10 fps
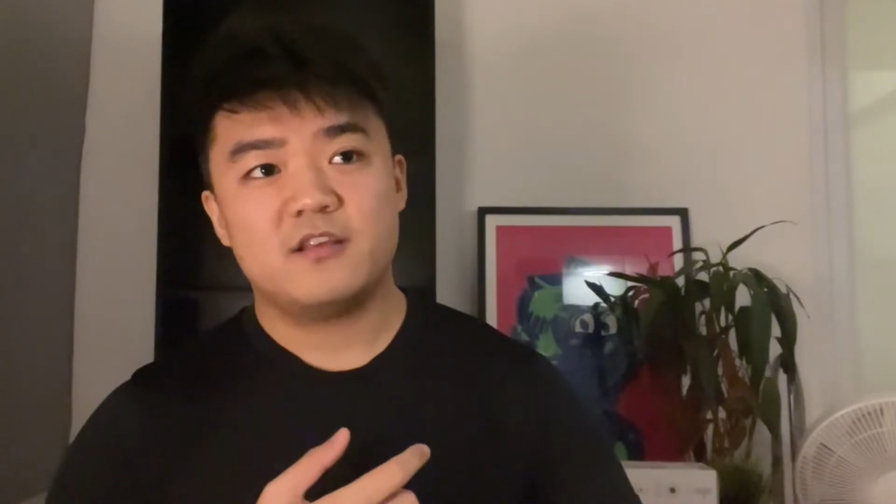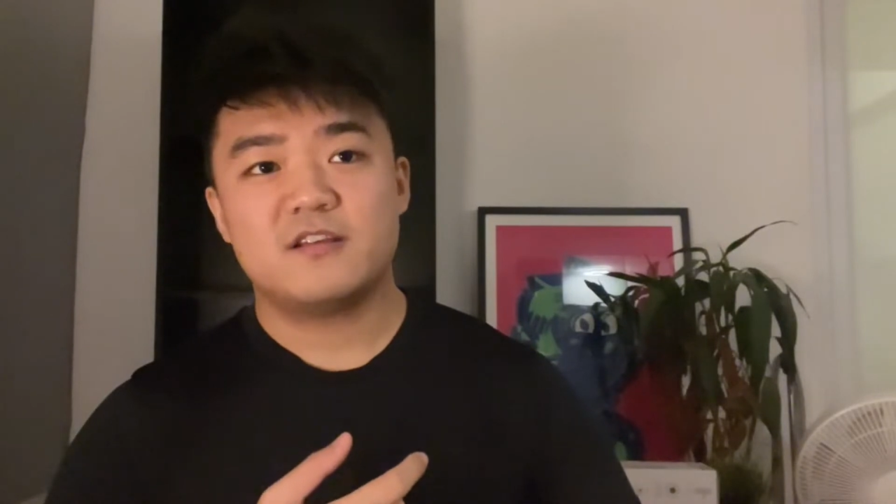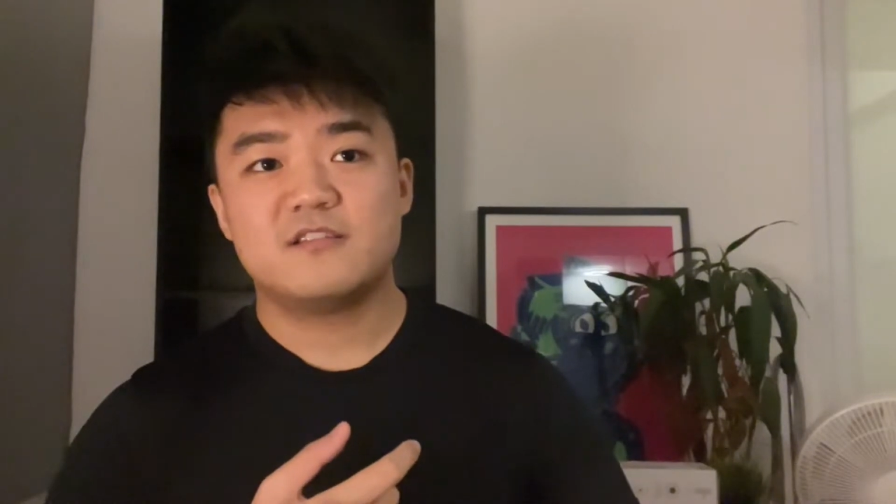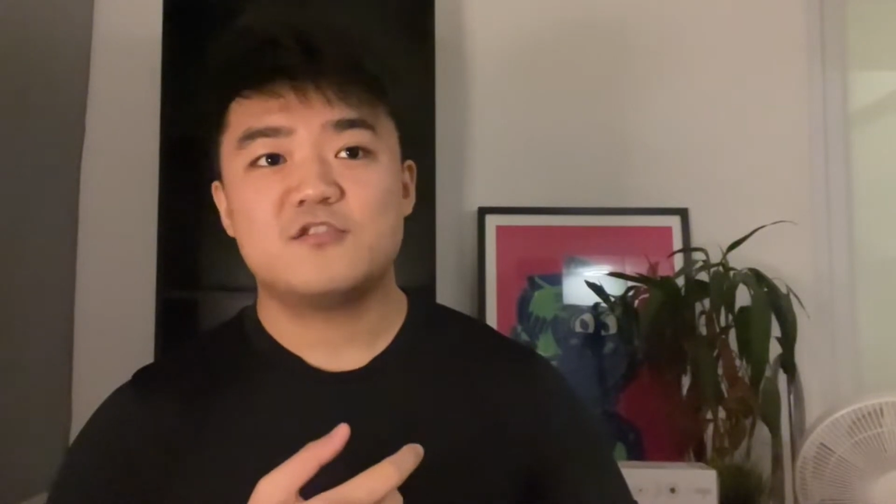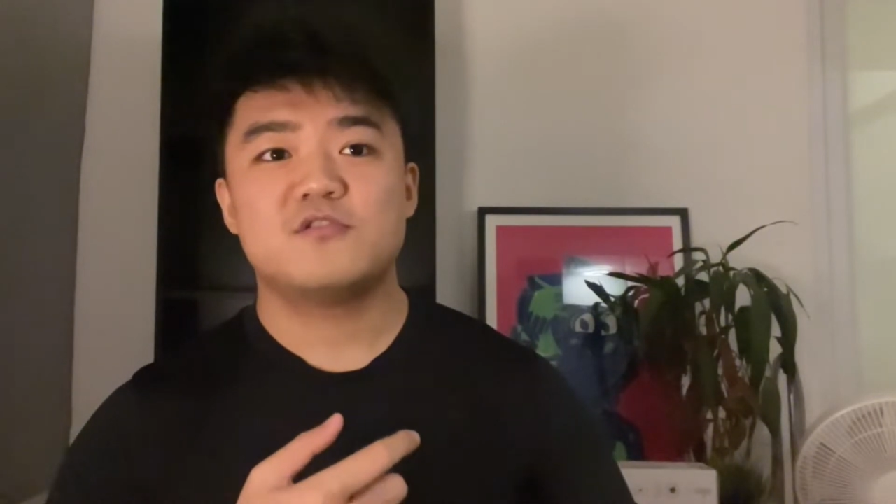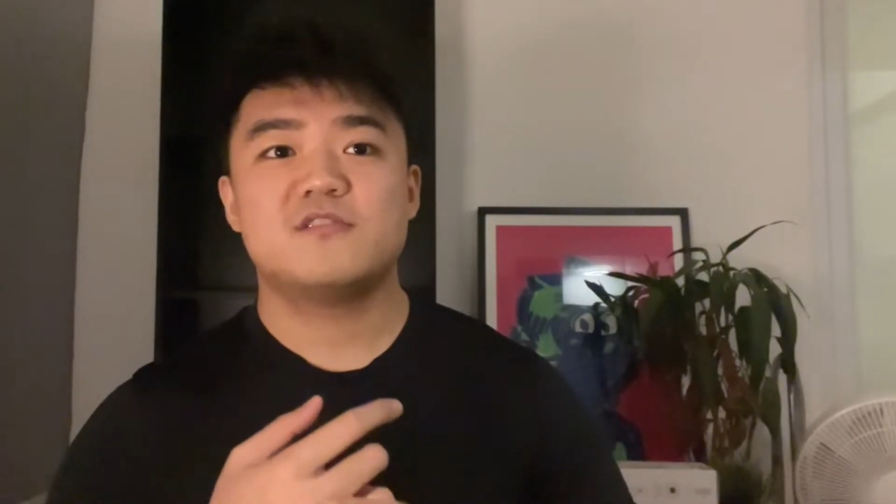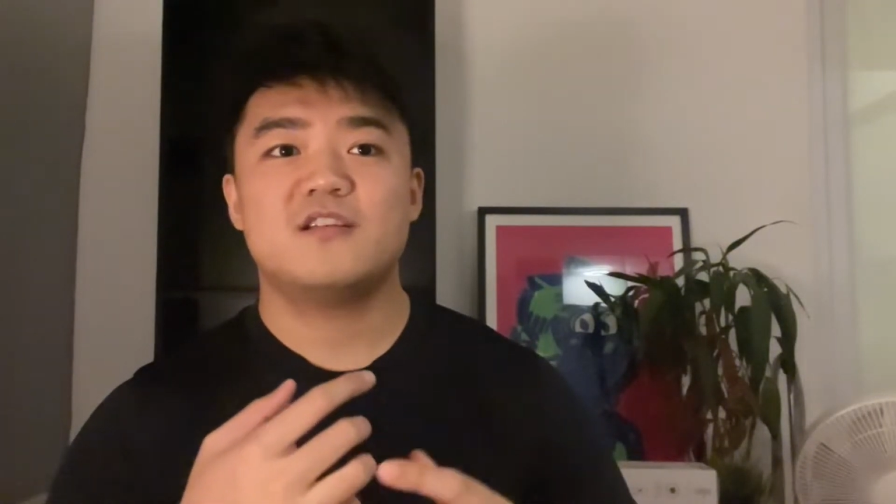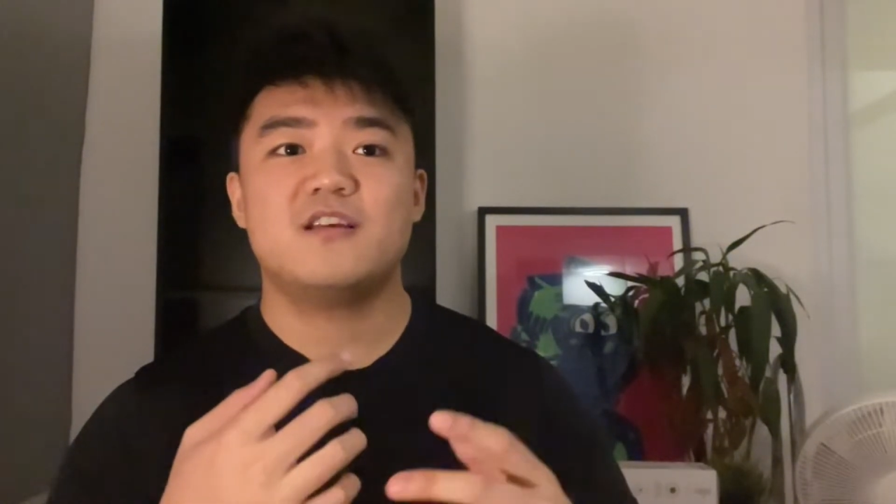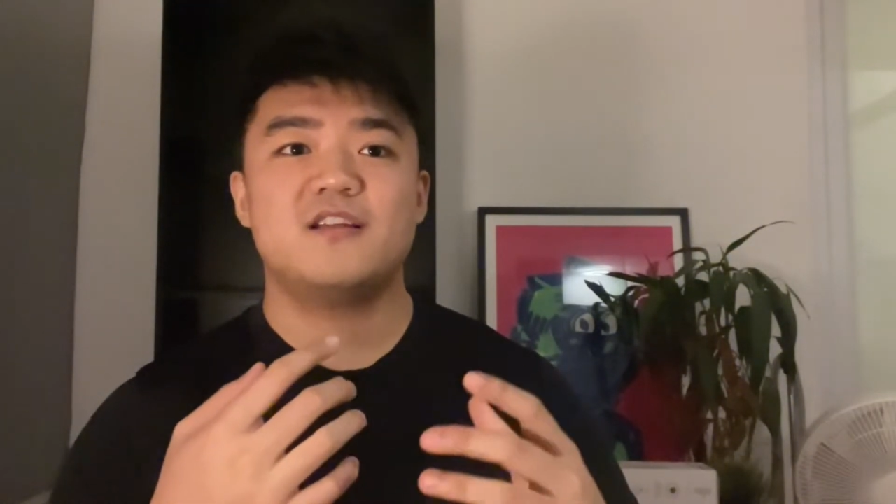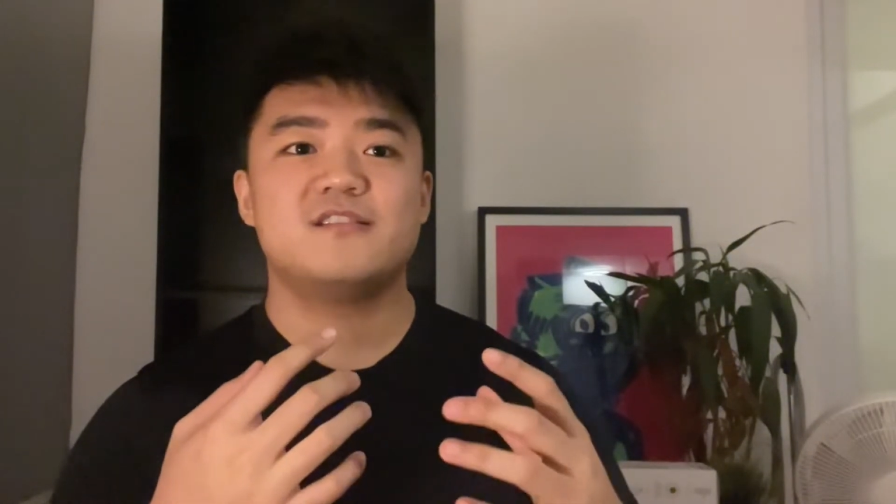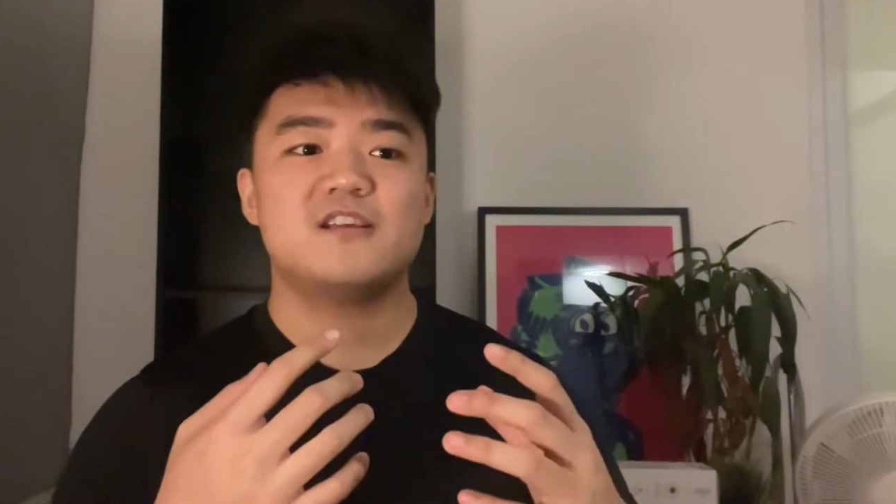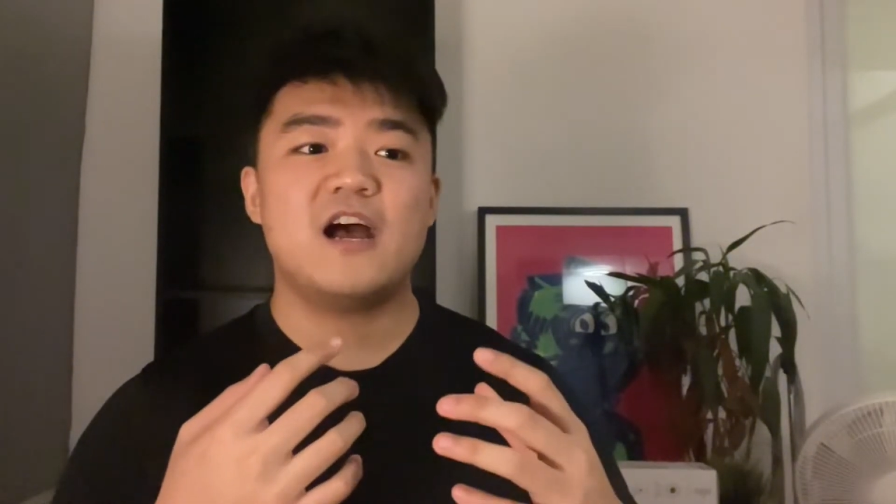conditions are that